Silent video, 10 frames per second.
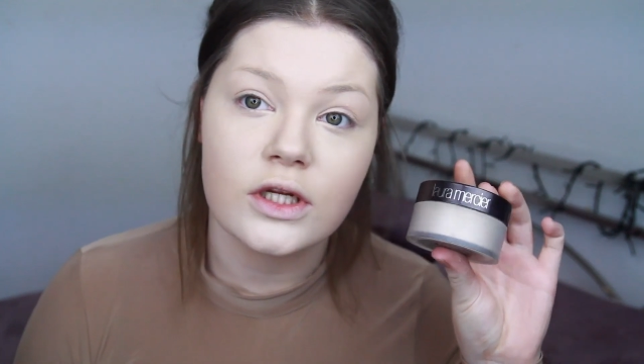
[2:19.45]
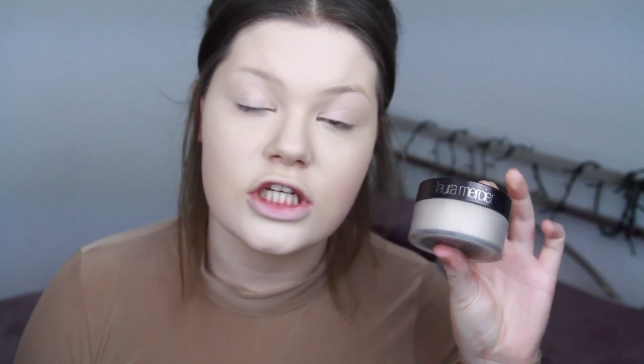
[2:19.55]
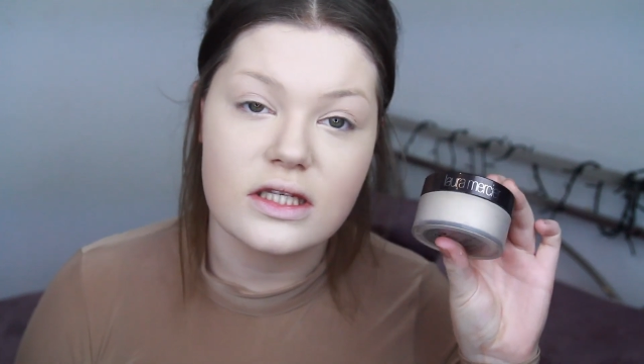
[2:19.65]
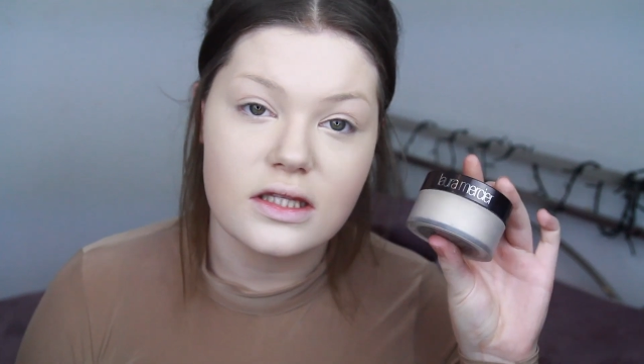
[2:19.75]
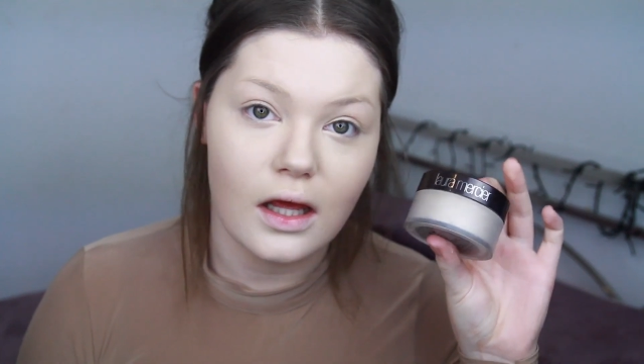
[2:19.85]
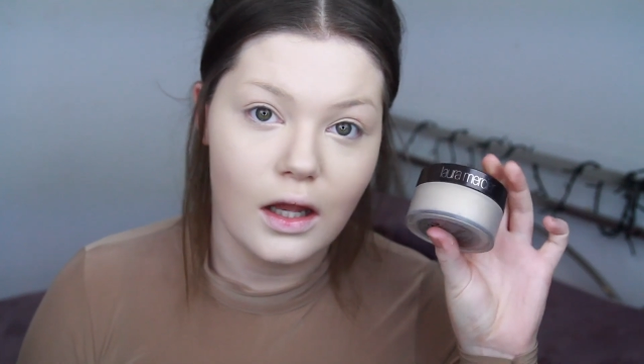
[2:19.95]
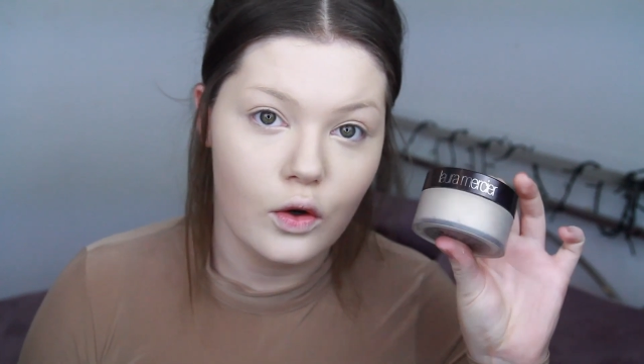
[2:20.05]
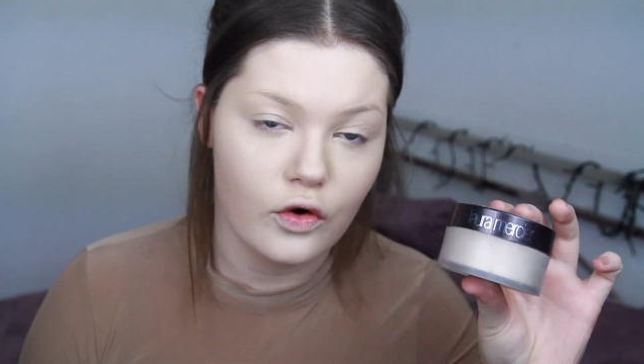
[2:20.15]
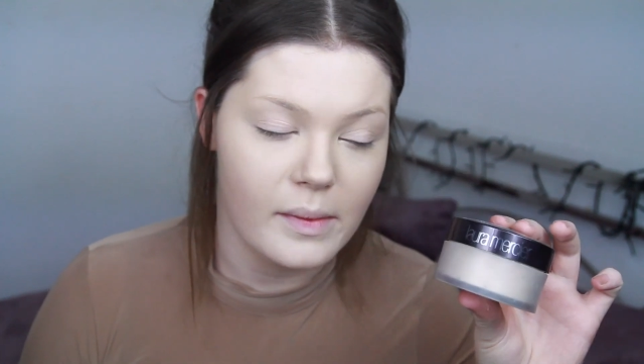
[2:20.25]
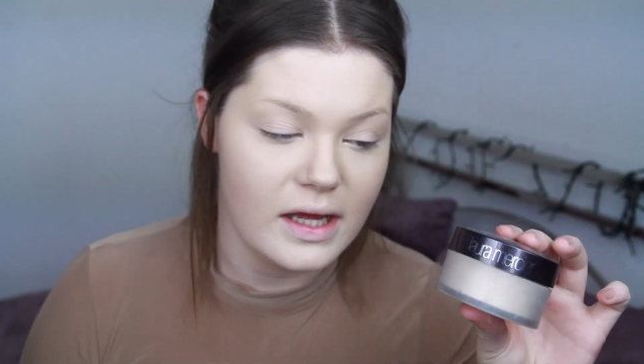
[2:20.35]
which is the
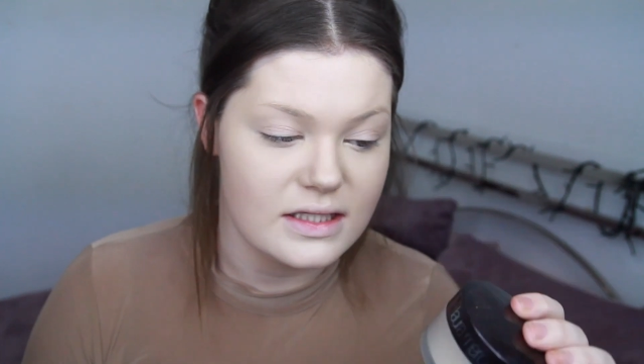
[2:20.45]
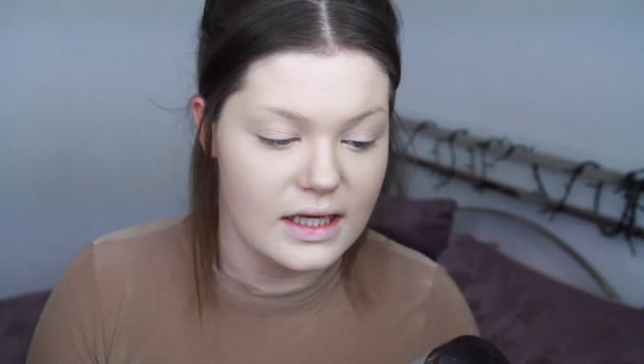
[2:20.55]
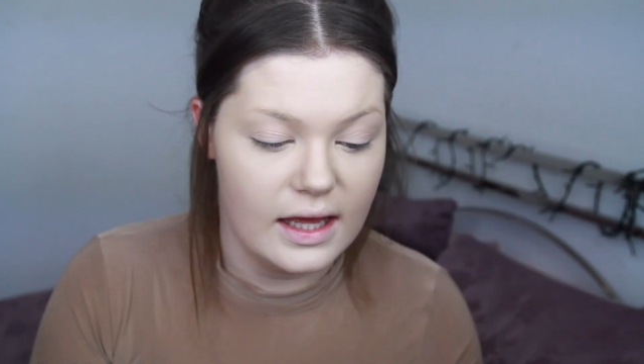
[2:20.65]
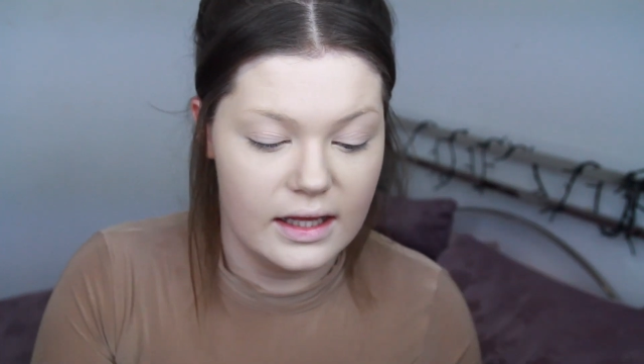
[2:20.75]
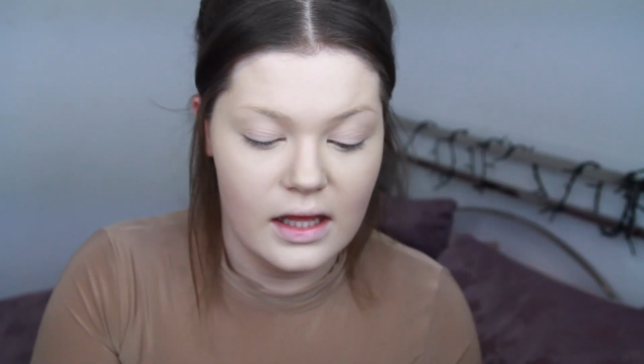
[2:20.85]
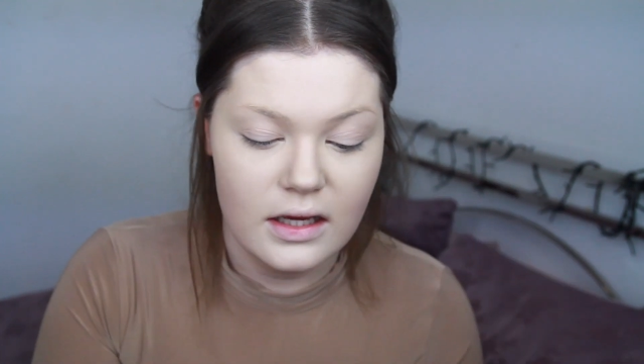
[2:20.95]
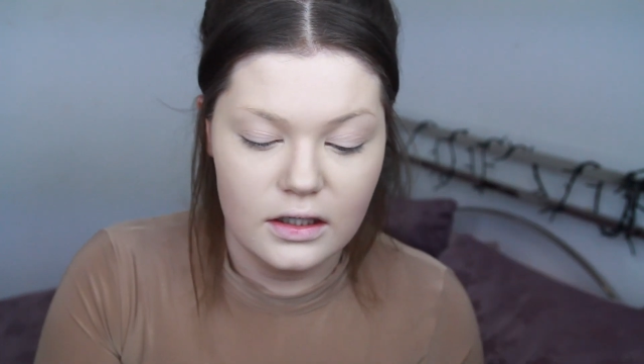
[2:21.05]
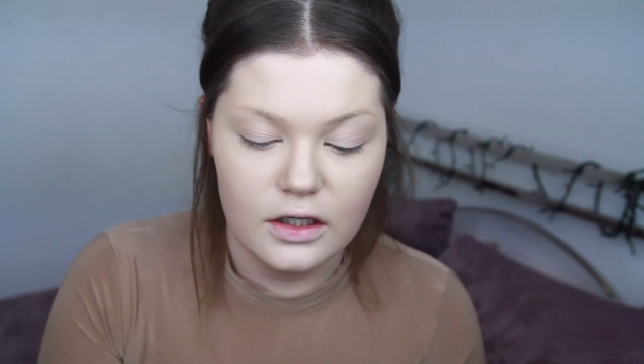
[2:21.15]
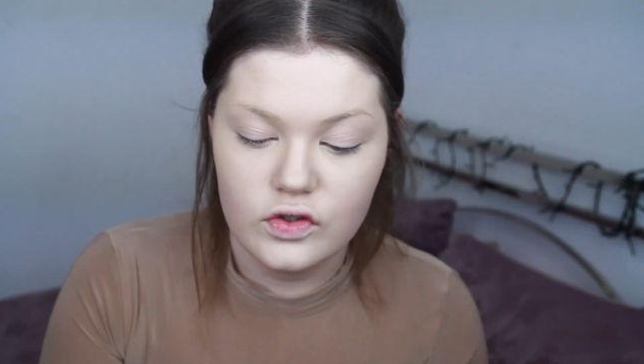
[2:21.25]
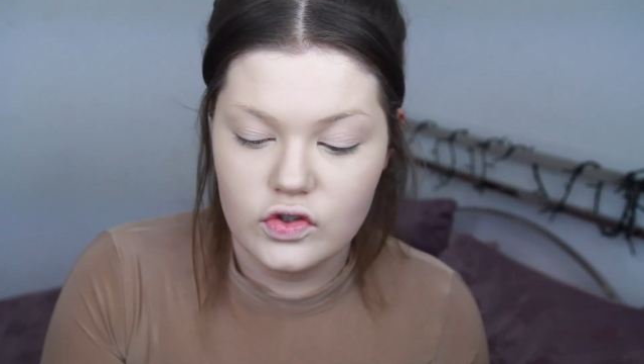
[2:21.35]
Laura Mercier
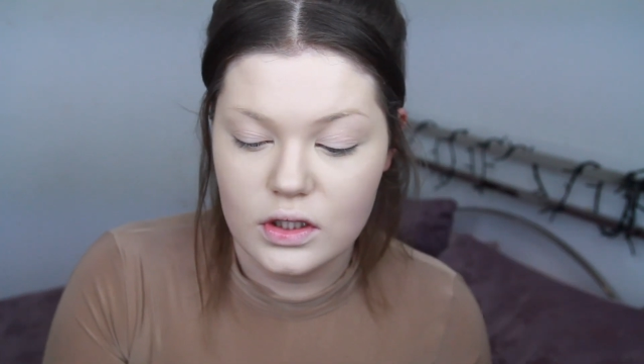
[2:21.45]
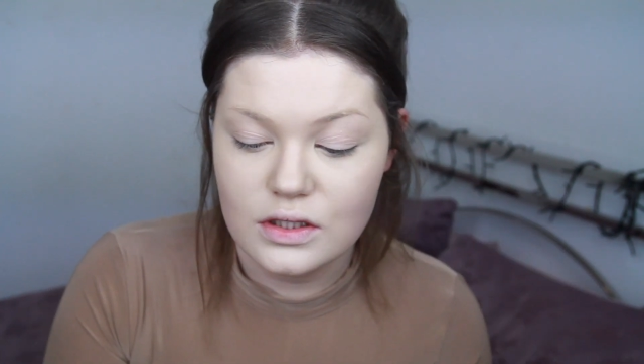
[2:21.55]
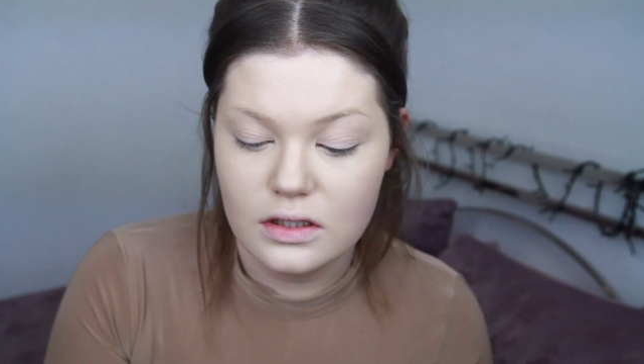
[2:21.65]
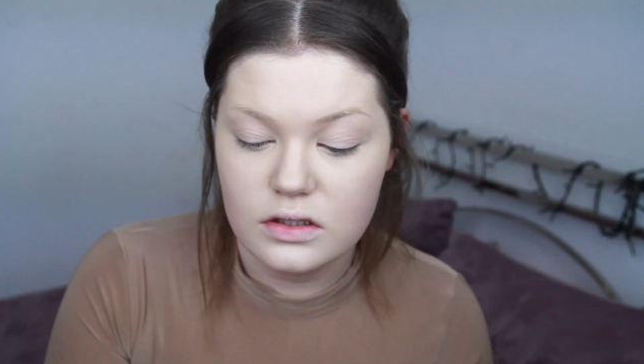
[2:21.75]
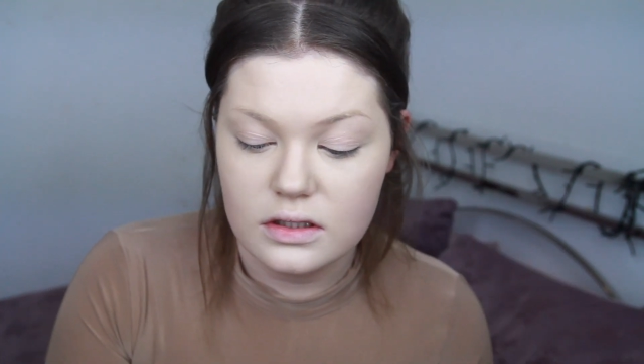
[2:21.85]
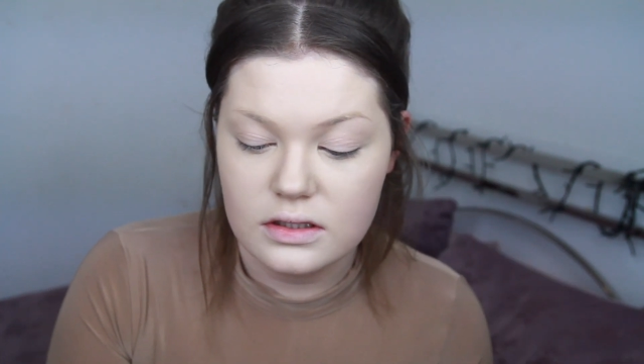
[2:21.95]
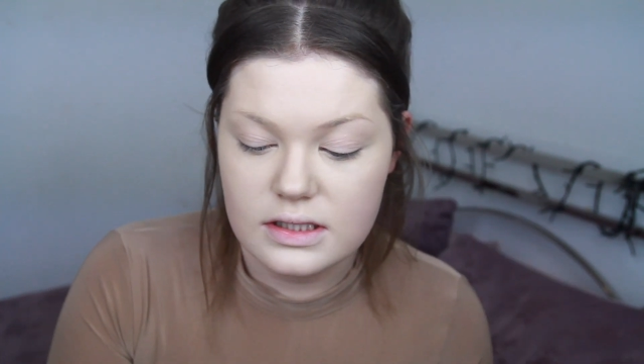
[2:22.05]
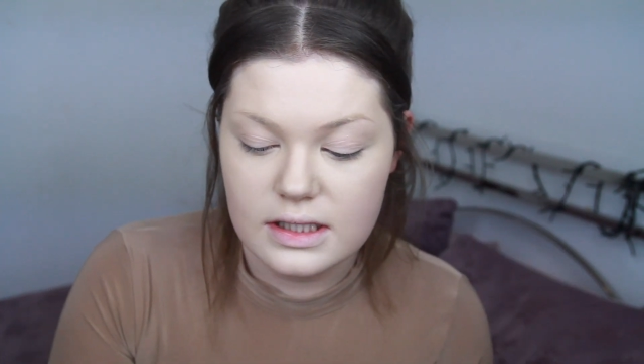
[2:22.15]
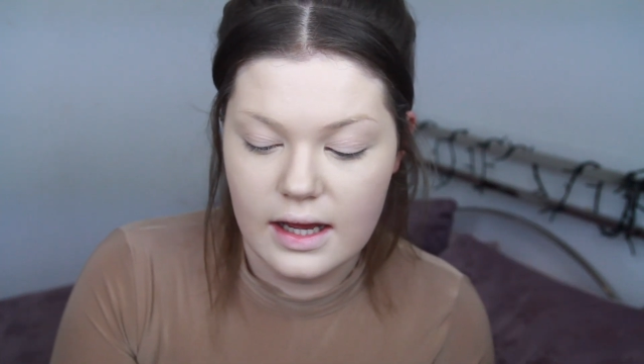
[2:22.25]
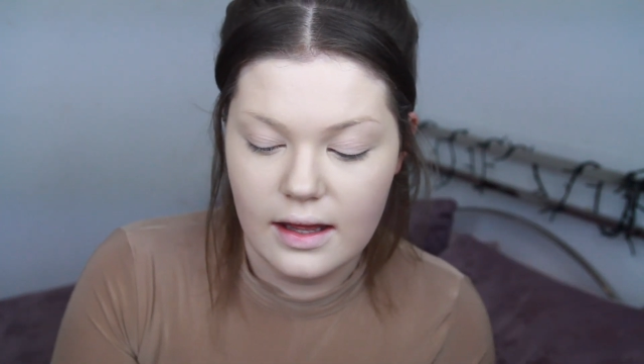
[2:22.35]
Loose
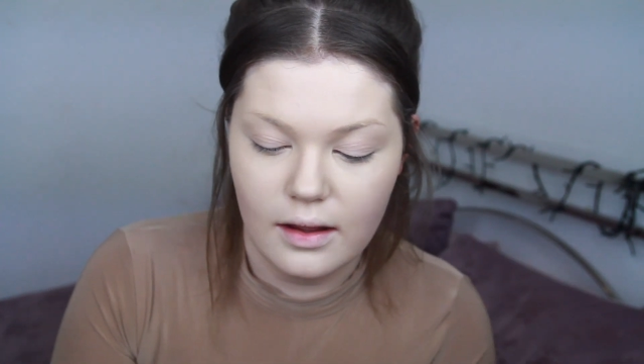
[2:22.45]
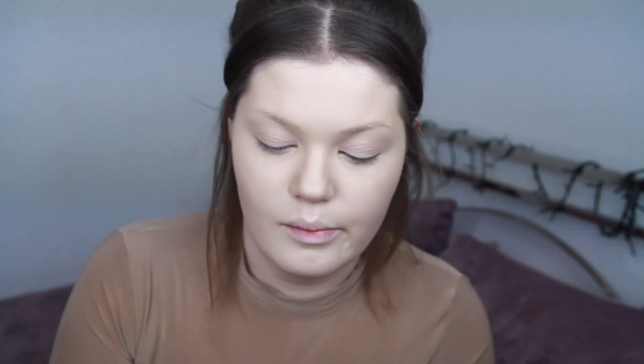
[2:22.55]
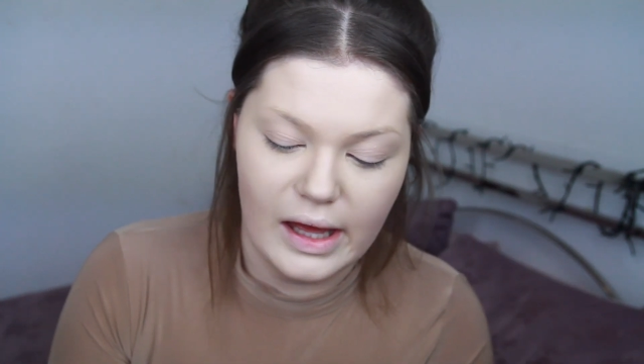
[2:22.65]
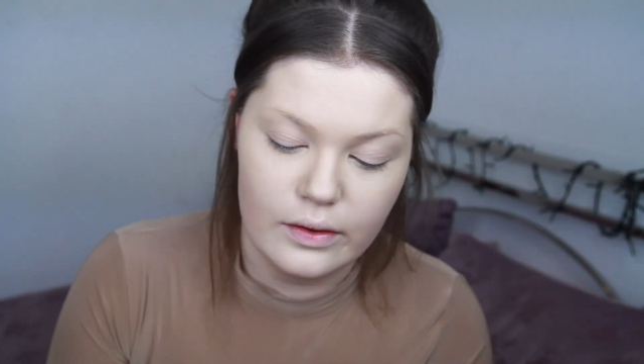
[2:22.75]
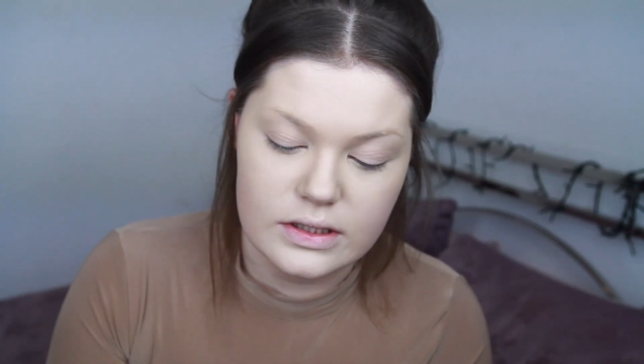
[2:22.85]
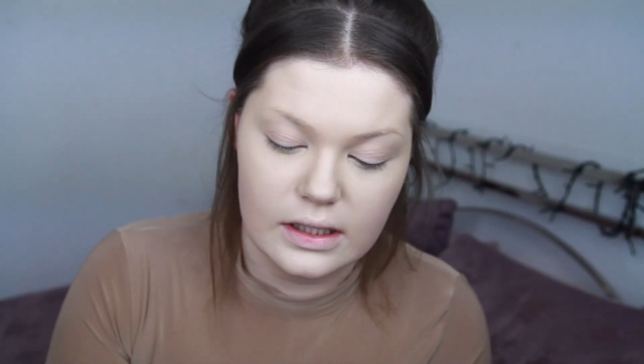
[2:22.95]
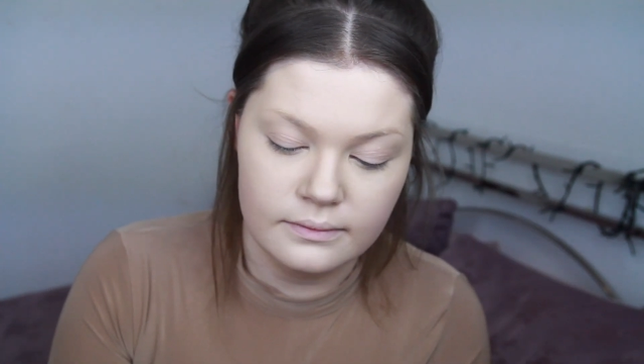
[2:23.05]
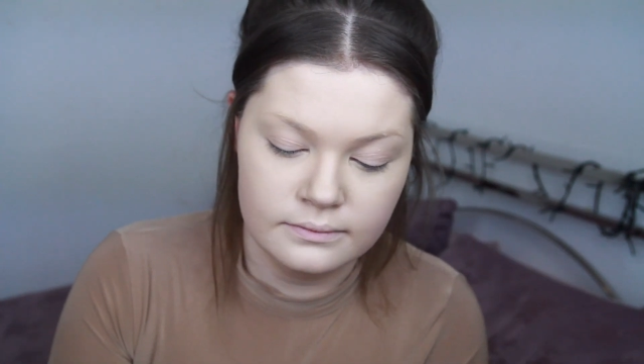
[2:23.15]
Translucent powder.